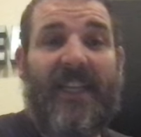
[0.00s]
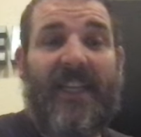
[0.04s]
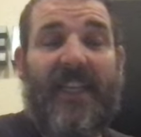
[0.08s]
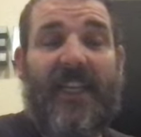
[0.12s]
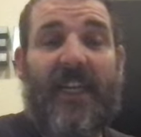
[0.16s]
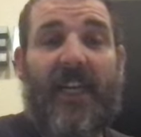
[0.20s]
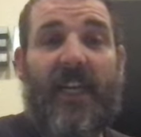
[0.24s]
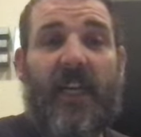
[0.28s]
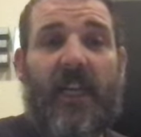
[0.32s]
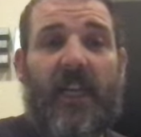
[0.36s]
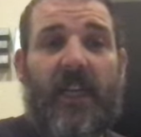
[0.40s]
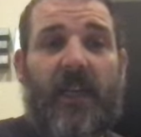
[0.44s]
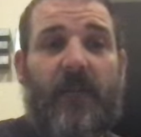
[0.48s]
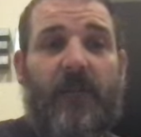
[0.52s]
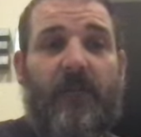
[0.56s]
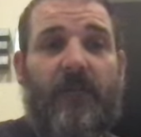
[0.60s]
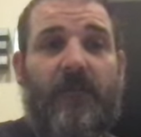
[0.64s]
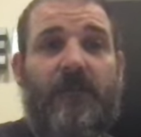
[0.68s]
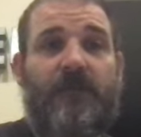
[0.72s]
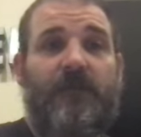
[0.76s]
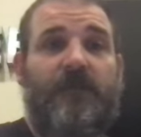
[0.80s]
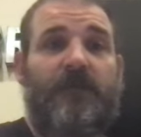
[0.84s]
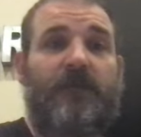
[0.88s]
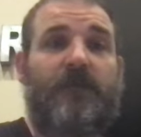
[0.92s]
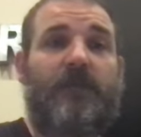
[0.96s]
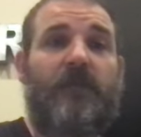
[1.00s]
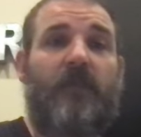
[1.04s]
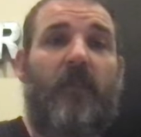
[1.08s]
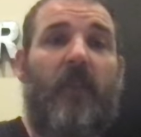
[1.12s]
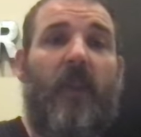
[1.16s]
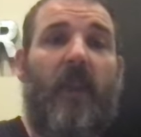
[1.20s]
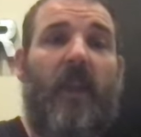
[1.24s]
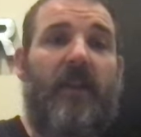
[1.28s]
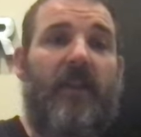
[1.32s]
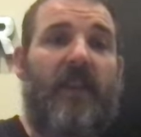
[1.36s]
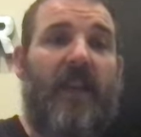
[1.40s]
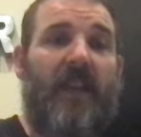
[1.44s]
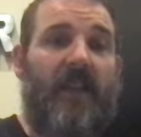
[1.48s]
Um,
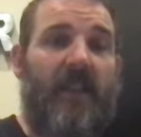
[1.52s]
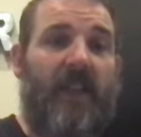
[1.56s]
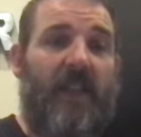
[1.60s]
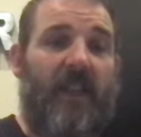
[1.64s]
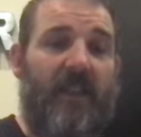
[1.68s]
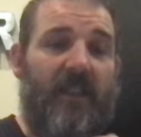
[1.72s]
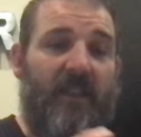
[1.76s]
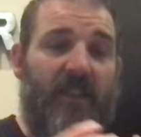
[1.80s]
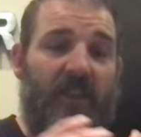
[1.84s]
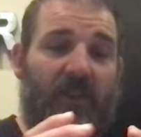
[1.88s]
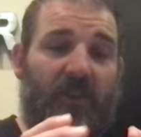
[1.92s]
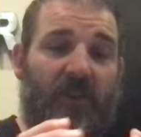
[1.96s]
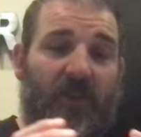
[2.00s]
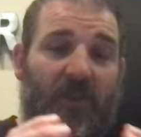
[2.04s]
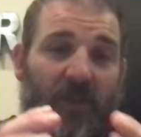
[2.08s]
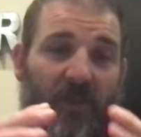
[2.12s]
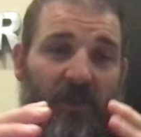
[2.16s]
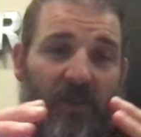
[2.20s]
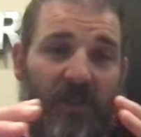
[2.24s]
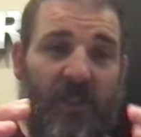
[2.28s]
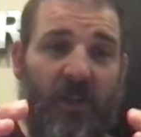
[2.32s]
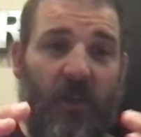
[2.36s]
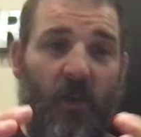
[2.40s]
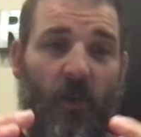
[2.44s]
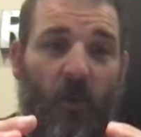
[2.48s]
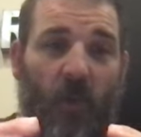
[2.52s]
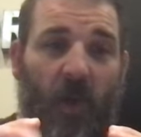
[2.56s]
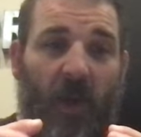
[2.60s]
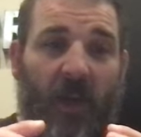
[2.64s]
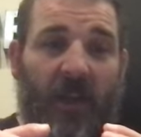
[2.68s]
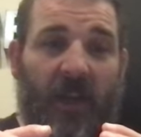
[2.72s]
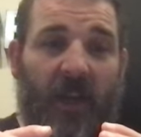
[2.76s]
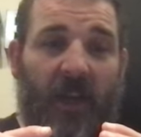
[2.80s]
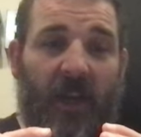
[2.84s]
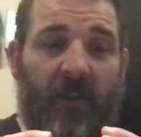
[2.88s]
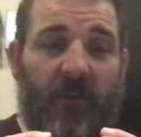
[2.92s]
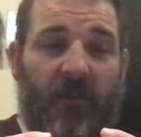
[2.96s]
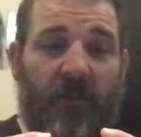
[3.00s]
that you know those little
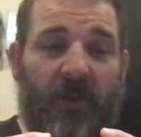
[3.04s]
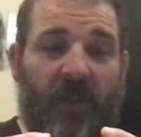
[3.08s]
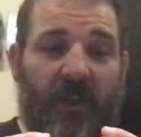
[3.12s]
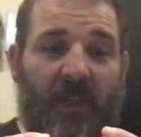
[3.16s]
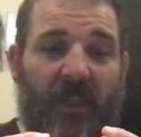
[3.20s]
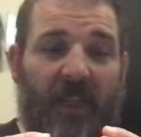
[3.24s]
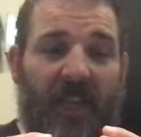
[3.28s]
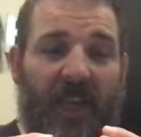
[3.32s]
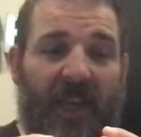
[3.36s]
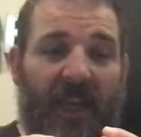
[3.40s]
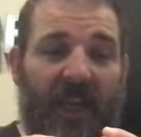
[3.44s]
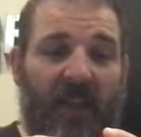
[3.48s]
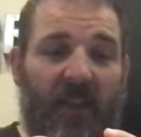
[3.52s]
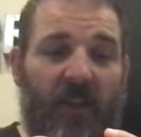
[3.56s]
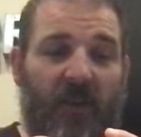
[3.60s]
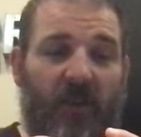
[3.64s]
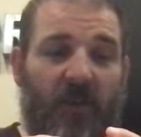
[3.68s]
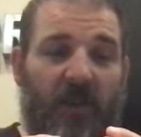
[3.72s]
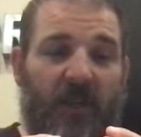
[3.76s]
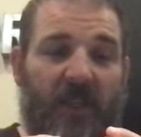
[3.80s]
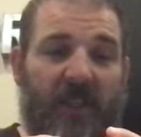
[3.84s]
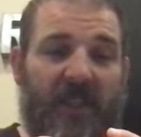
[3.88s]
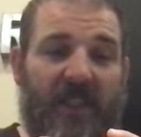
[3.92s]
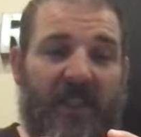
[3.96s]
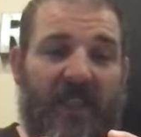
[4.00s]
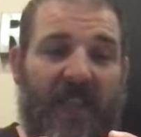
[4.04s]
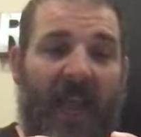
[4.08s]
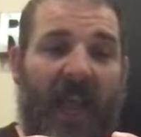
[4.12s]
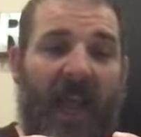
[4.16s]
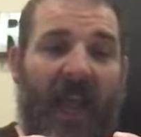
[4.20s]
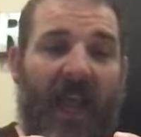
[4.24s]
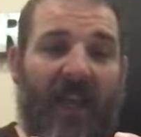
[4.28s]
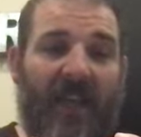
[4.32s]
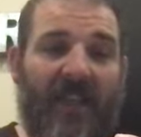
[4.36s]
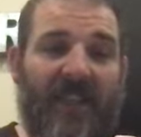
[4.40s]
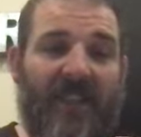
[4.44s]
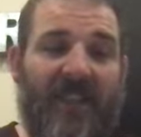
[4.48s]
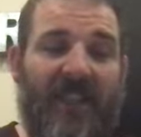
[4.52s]
100 calorie
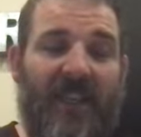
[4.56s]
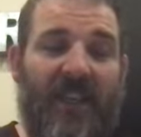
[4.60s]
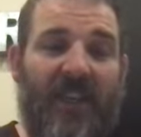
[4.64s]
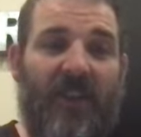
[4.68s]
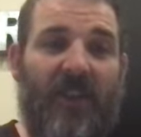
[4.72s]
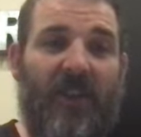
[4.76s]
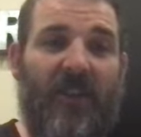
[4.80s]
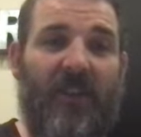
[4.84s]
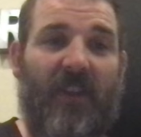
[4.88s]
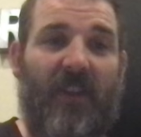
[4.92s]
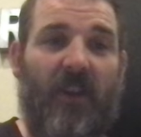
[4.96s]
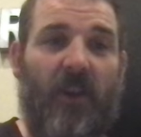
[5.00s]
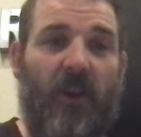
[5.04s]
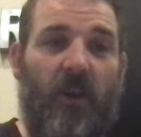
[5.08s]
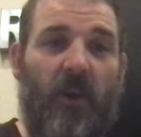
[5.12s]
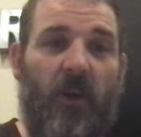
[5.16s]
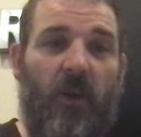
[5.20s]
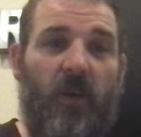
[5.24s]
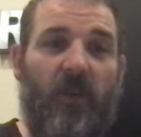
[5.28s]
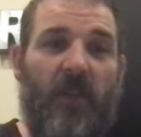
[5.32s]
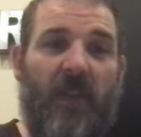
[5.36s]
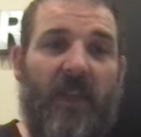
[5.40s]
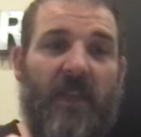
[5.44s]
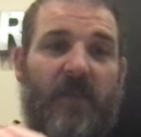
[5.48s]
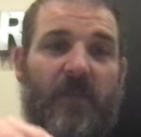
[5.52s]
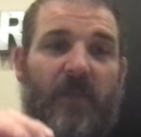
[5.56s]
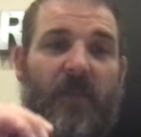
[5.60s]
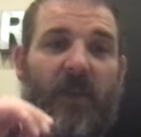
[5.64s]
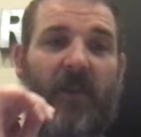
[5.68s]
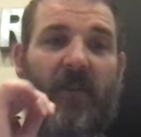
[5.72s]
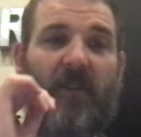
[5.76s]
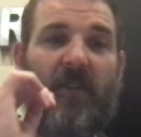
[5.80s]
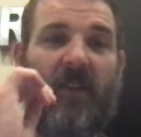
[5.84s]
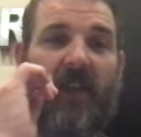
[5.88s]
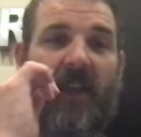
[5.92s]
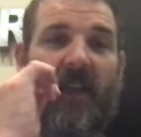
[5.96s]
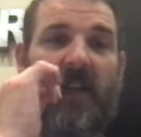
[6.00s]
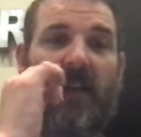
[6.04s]
snacks. You think, oh, that's
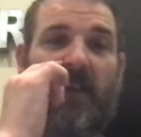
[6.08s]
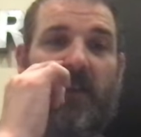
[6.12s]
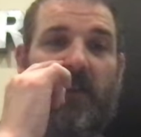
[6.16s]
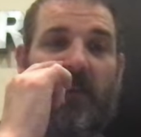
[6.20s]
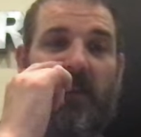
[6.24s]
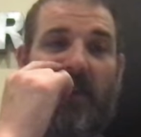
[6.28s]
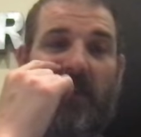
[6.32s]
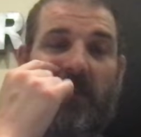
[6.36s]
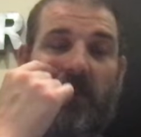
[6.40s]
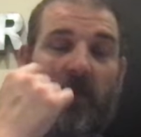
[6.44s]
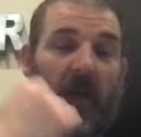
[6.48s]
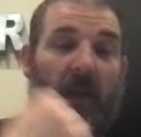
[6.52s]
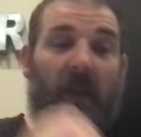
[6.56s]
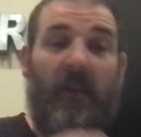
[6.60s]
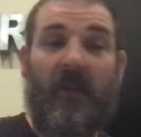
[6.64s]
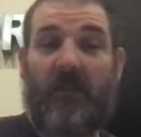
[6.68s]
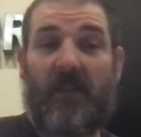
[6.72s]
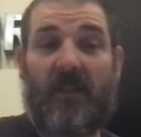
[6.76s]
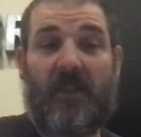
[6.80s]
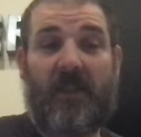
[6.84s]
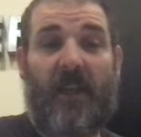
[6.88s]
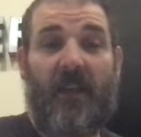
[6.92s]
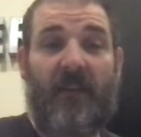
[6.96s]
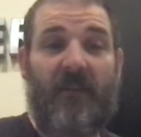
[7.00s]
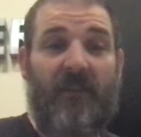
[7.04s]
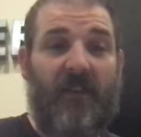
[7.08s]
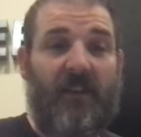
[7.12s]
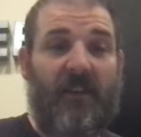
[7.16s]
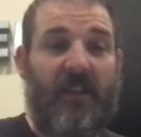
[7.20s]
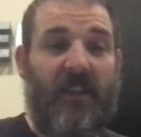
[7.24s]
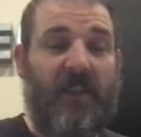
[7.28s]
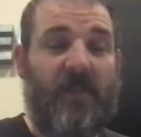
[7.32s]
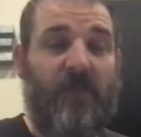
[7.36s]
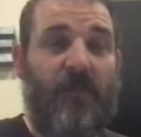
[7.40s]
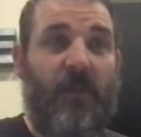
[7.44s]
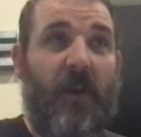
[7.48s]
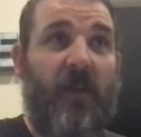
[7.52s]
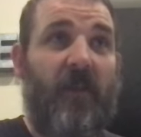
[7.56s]
barely anything. Well, at least I think
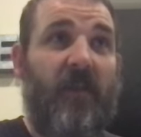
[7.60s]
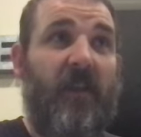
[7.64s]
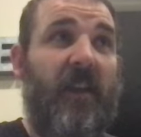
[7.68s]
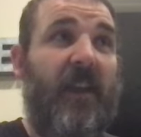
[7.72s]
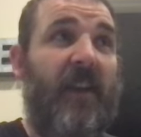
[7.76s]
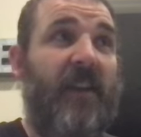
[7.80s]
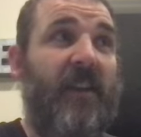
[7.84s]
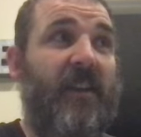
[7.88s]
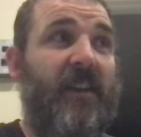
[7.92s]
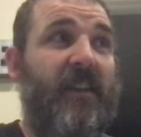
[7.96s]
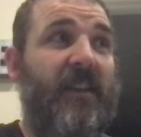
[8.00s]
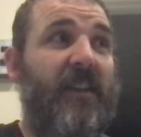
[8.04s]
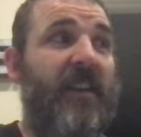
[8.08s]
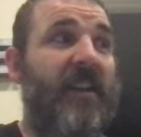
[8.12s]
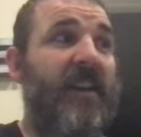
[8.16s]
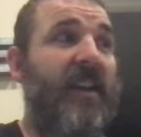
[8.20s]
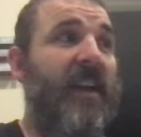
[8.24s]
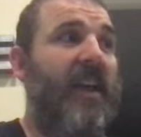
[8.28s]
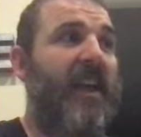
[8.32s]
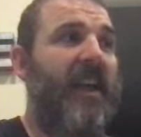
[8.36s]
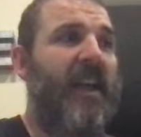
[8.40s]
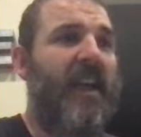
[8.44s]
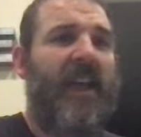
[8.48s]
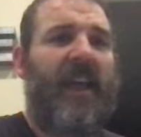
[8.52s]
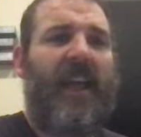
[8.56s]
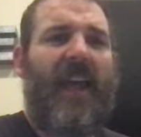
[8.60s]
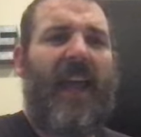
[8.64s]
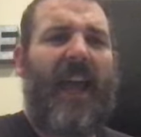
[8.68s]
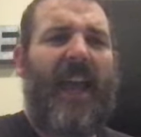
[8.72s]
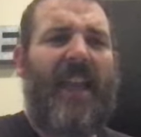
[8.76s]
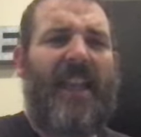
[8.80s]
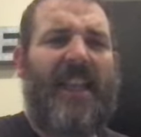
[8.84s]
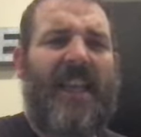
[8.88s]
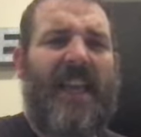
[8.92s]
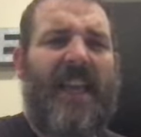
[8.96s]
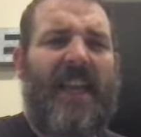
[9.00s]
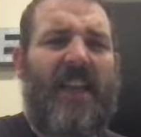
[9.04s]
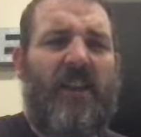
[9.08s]
that's barely anything.
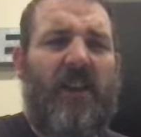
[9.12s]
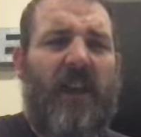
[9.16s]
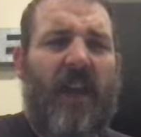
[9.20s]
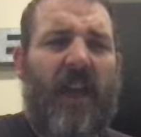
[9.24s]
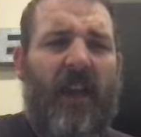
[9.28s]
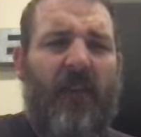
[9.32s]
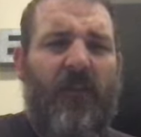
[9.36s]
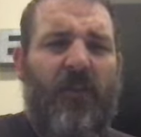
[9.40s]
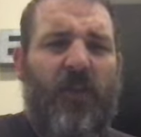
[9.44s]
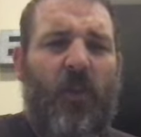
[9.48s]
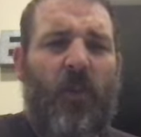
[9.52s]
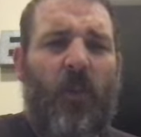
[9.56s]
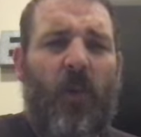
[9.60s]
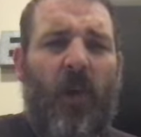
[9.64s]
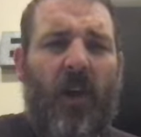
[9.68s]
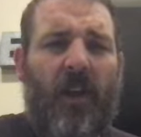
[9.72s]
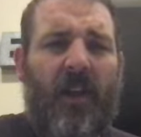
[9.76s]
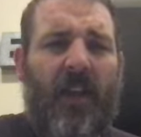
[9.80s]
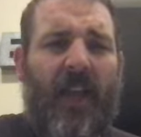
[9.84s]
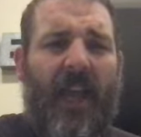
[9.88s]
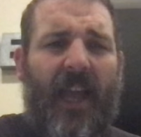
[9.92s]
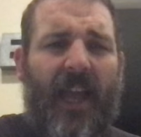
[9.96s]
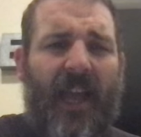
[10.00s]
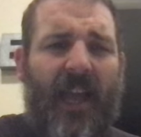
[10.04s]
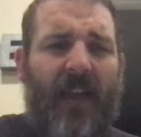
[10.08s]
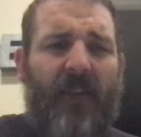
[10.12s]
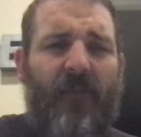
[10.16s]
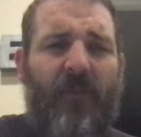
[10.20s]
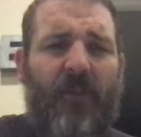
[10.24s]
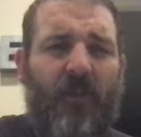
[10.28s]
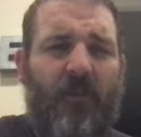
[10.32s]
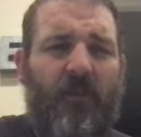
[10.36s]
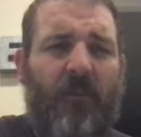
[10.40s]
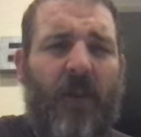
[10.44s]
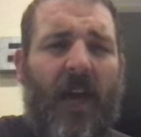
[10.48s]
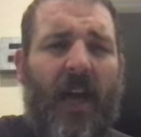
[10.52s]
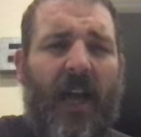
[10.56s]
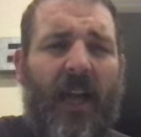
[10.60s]
And yet you have to walk a half
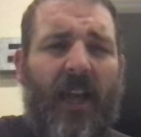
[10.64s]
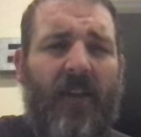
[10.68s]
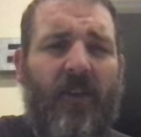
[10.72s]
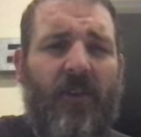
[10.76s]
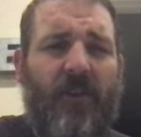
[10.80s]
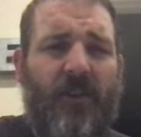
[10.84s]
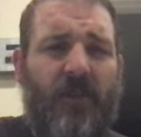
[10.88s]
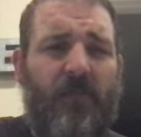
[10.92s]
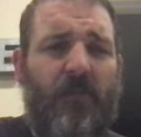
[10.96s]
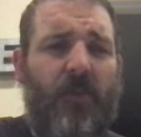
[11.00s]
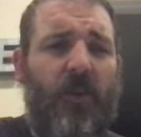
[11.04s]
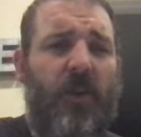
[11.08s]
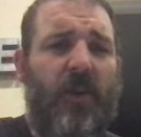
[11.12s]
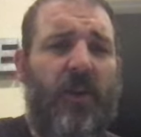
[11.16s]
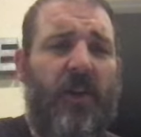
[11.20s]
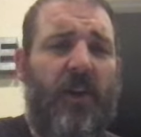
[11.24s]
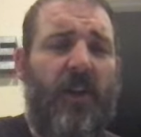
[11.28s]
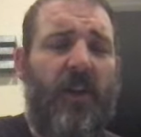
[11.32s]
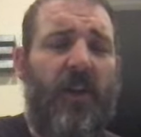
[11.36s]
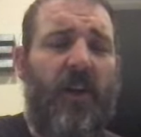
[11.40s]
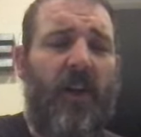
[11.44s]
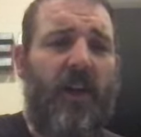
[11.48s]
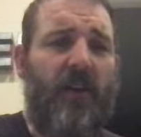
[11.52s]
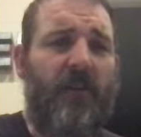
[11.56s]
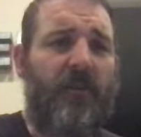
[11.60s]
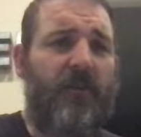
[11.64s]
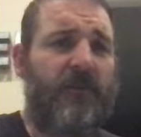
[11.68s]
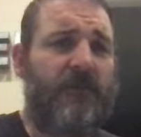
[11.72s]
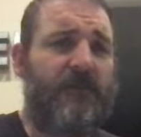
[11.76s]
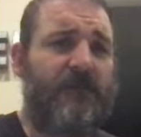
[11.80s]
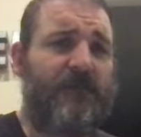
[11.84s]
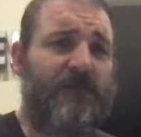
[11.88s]
a mile to burn it off.